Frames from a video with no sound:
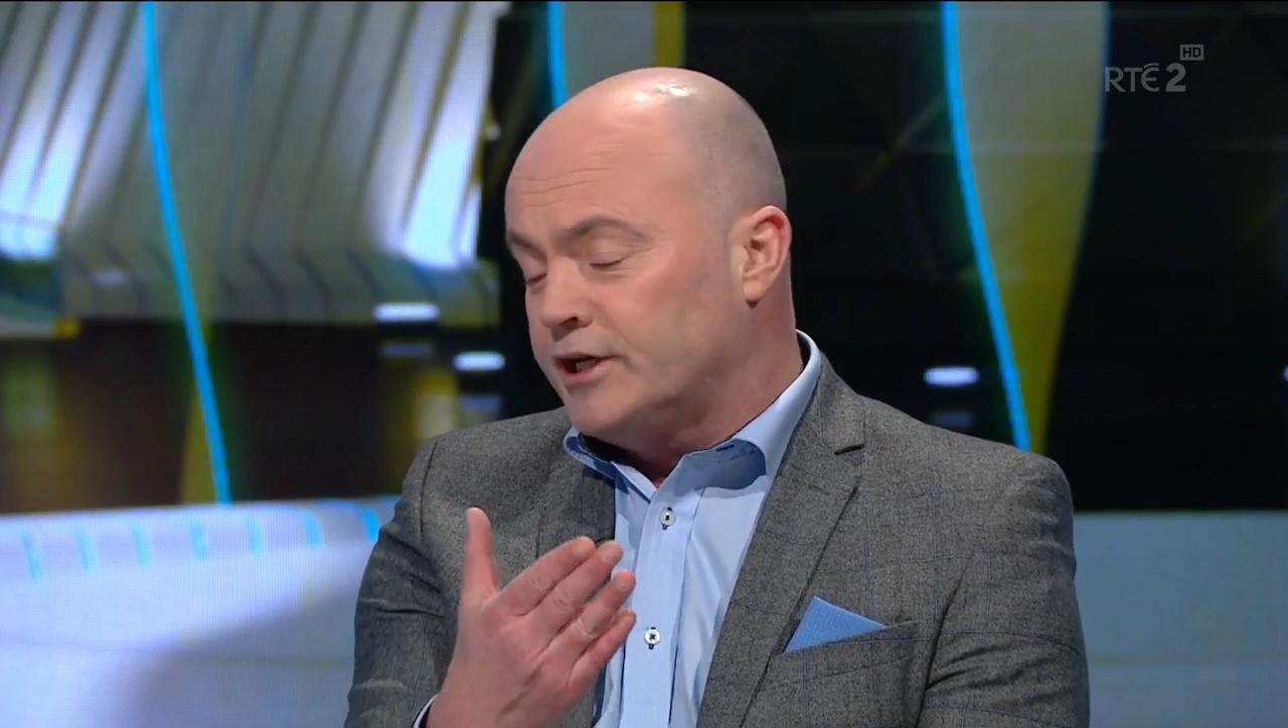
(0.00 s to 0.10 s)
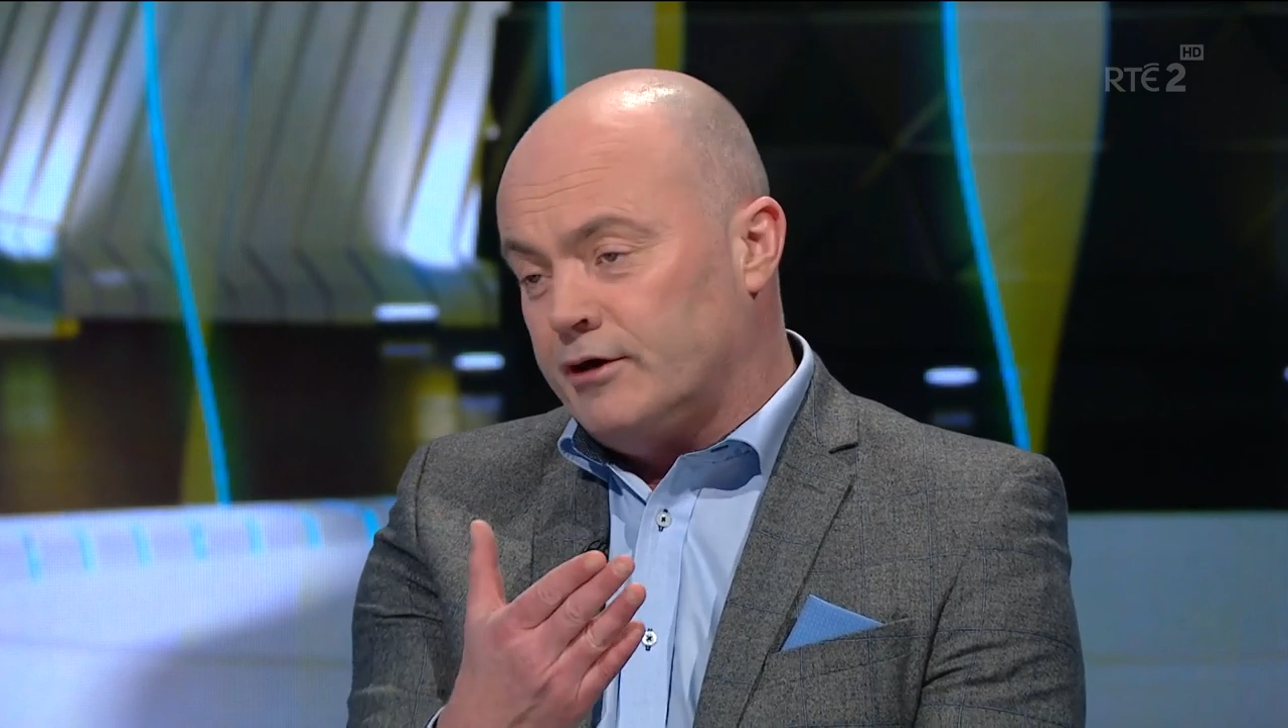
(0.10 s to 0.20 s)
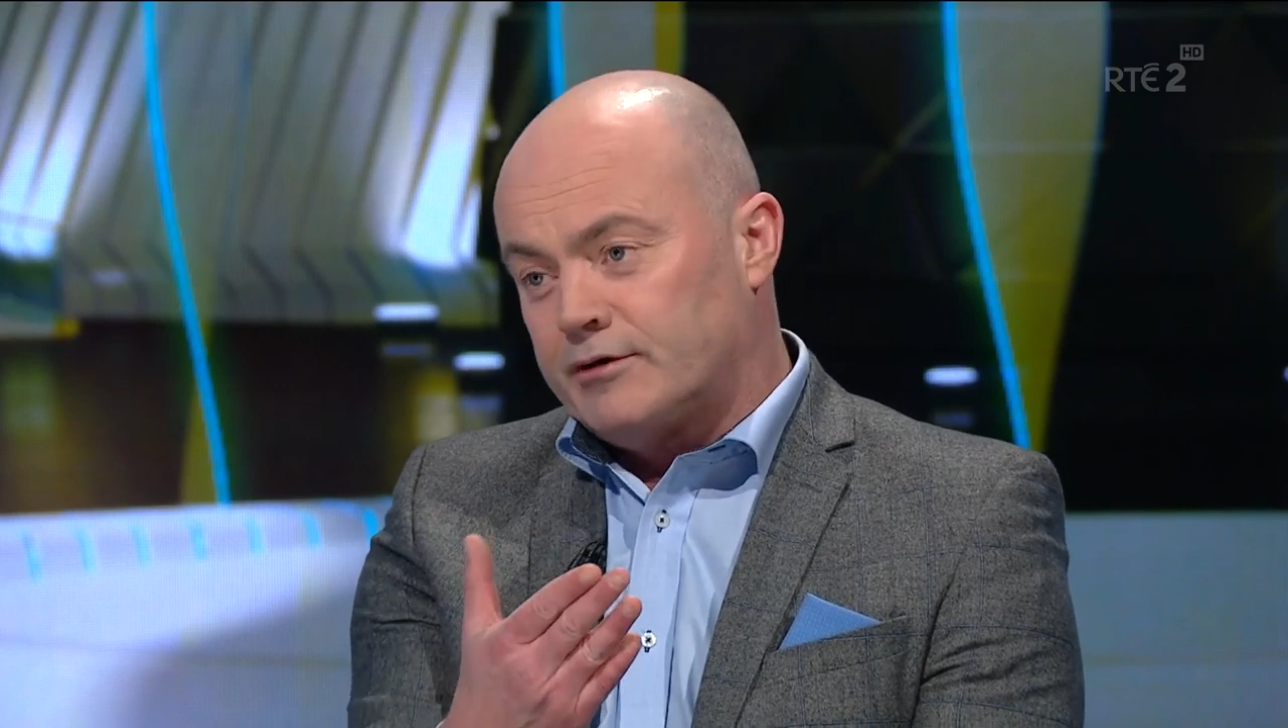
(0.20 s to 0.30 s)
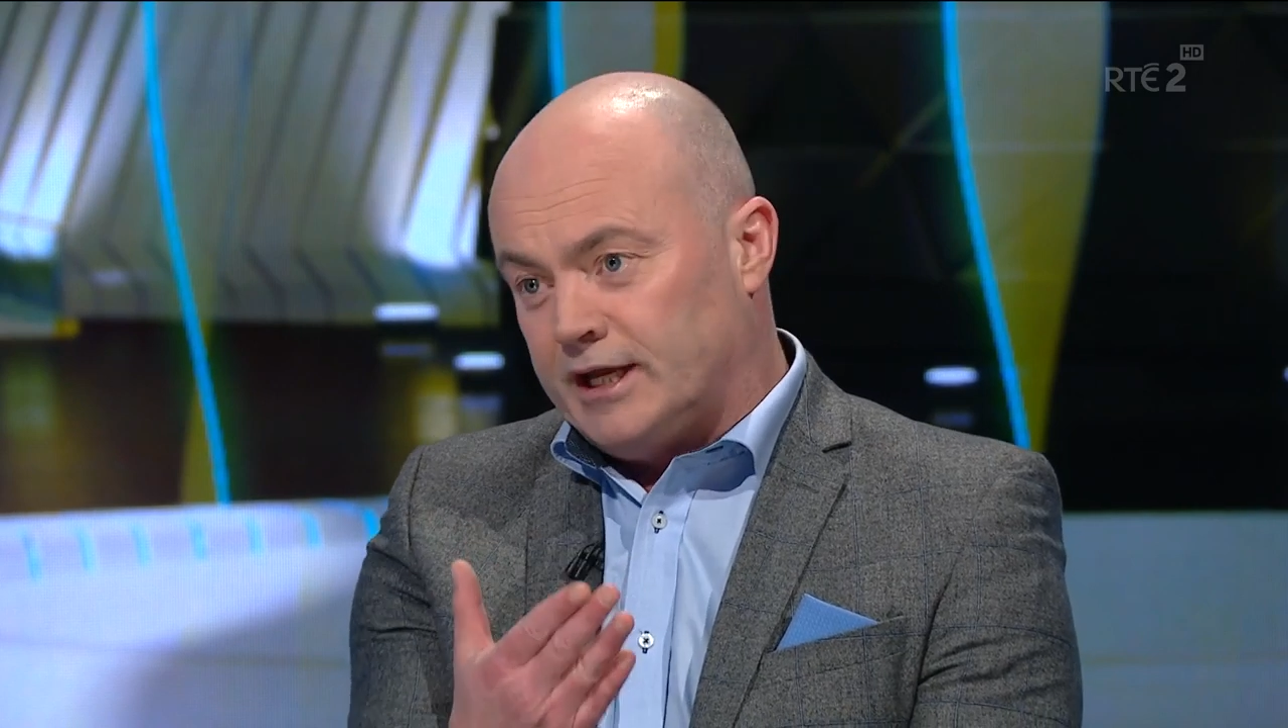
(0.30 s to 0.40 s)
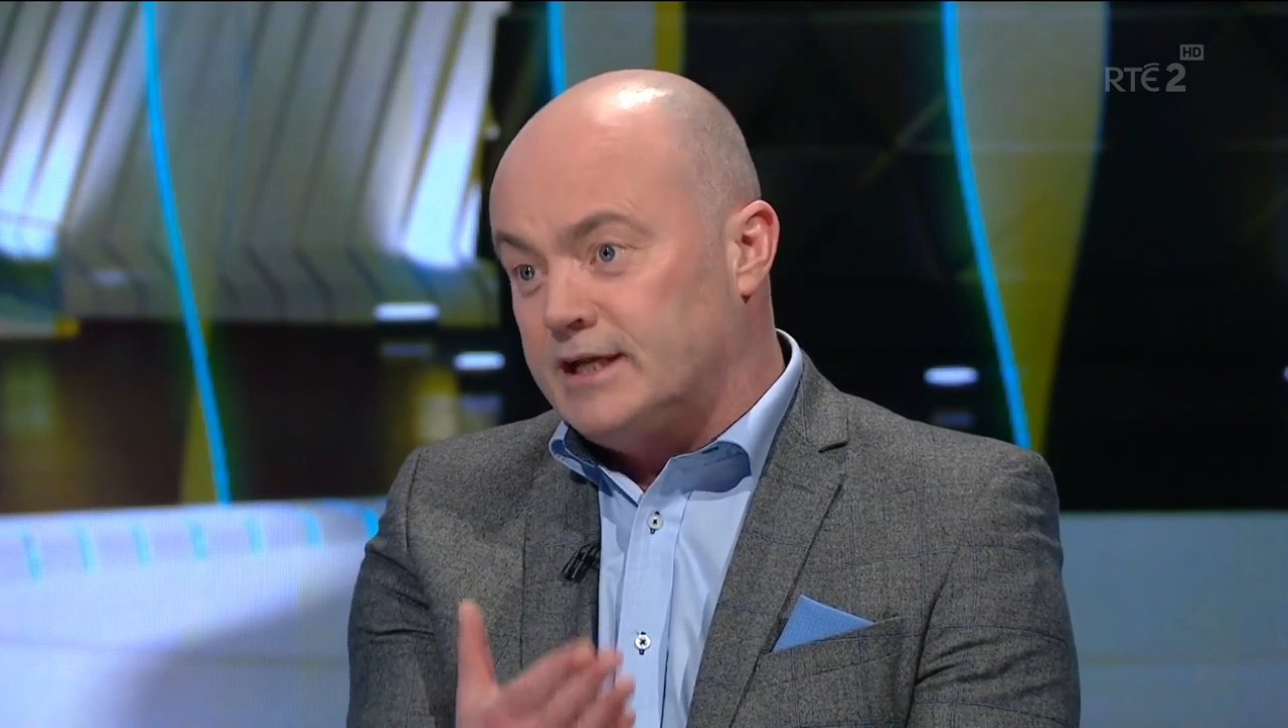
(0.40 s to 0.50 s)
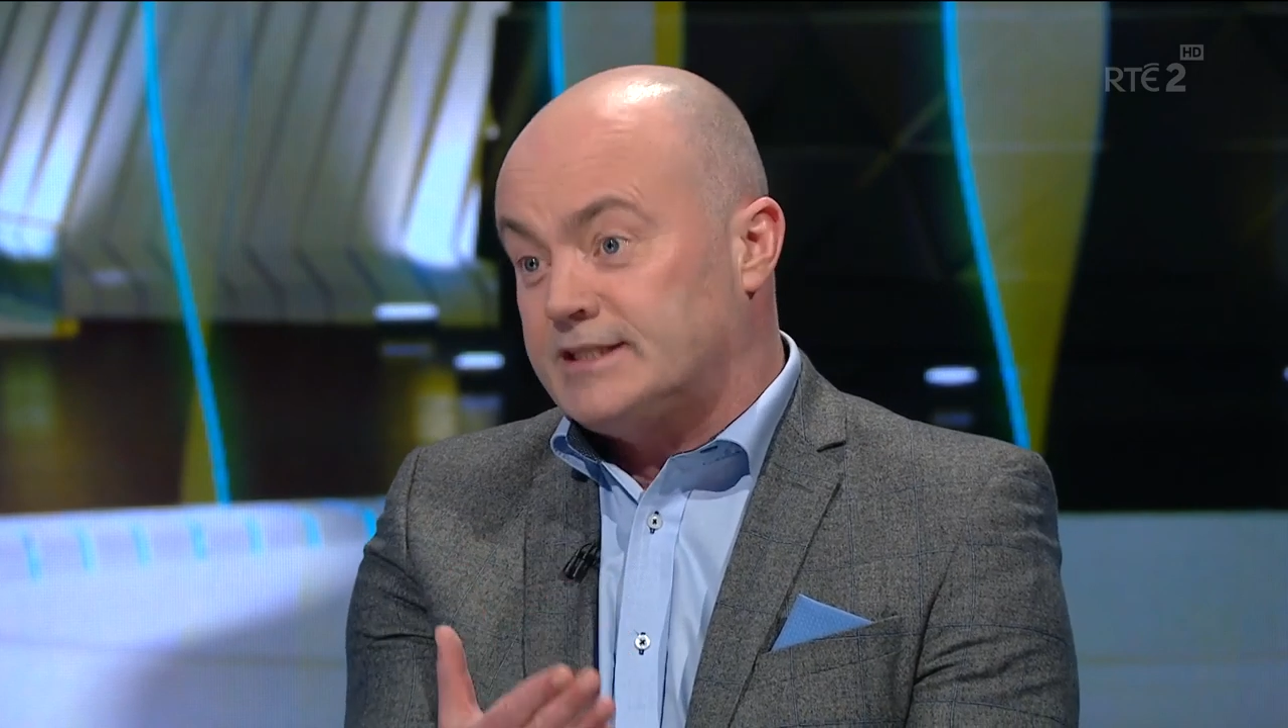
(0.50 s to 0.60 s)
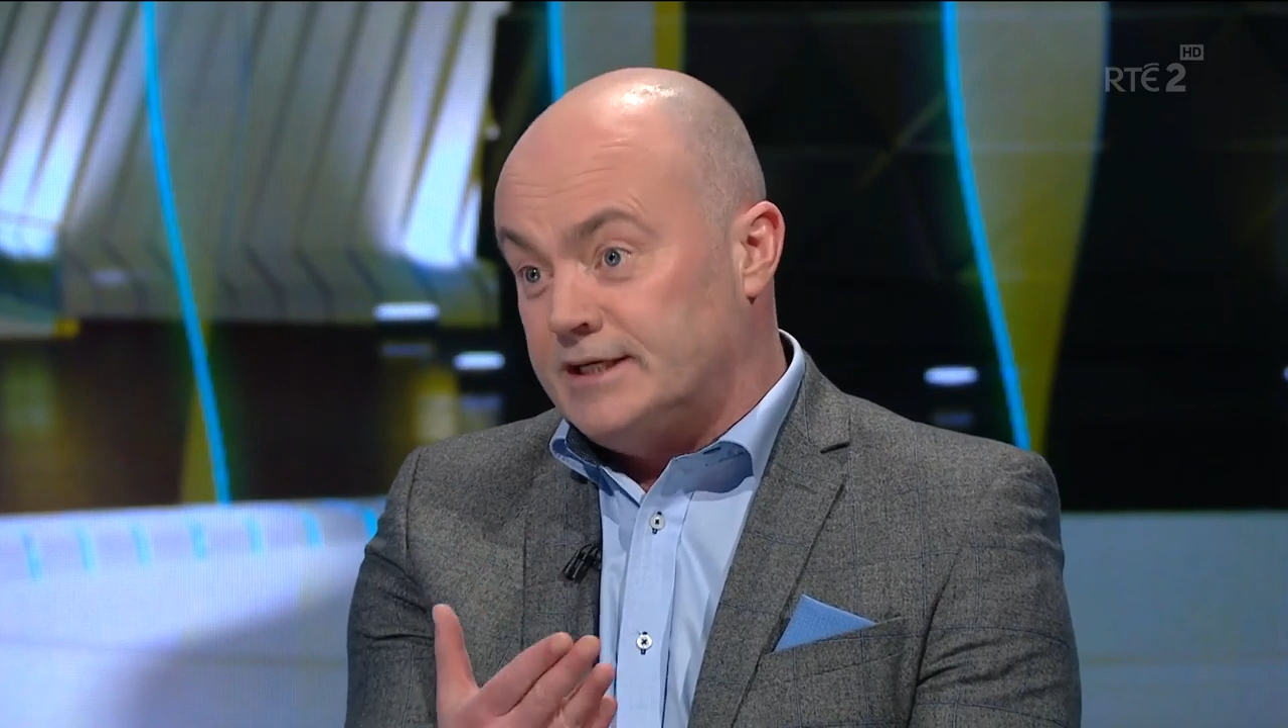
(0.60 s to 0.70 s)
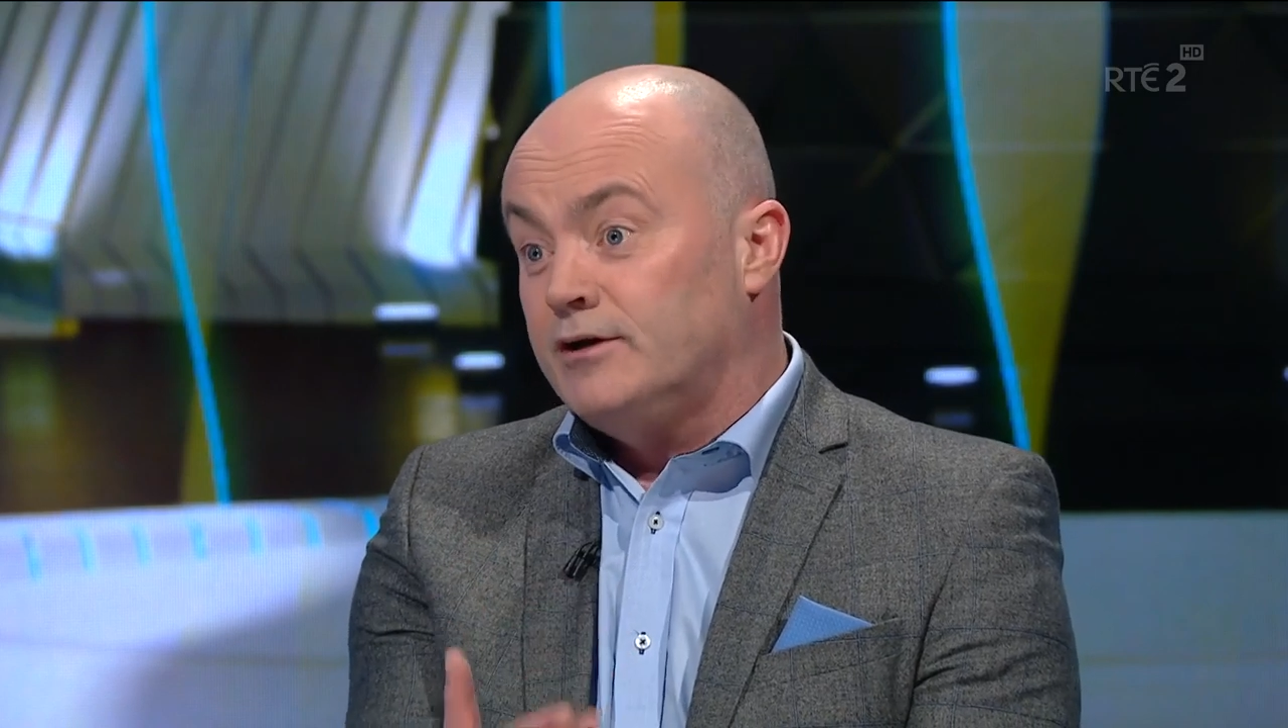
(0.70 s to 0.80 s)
Kieran Kingston